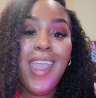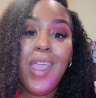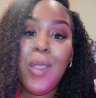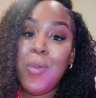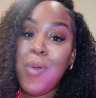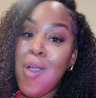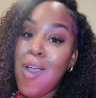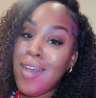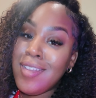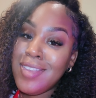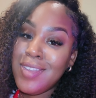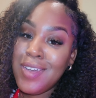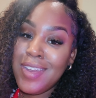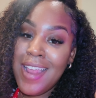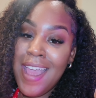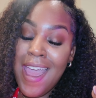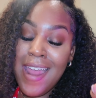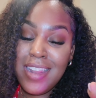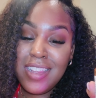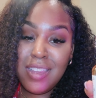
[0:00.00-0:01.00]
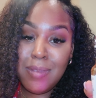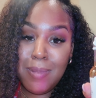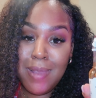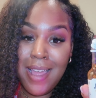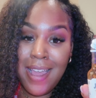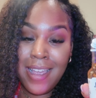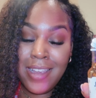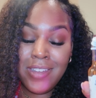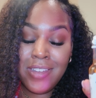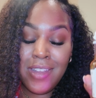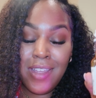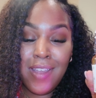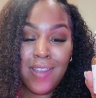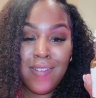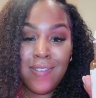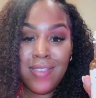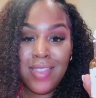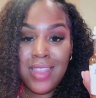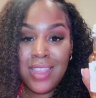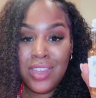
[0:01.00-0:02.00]
And we're also going to add a splash
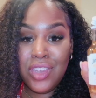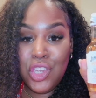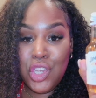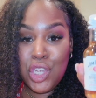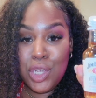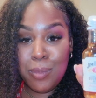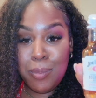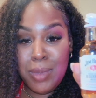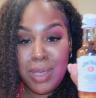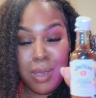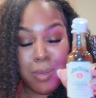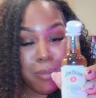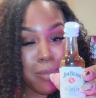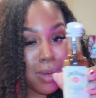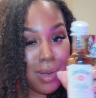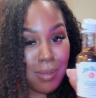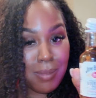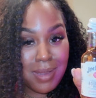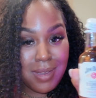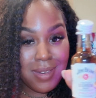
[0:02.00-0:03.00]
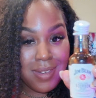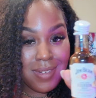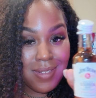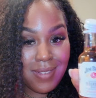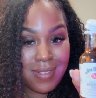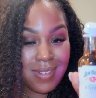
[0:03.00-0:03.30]
of this Jim Beam bourbon.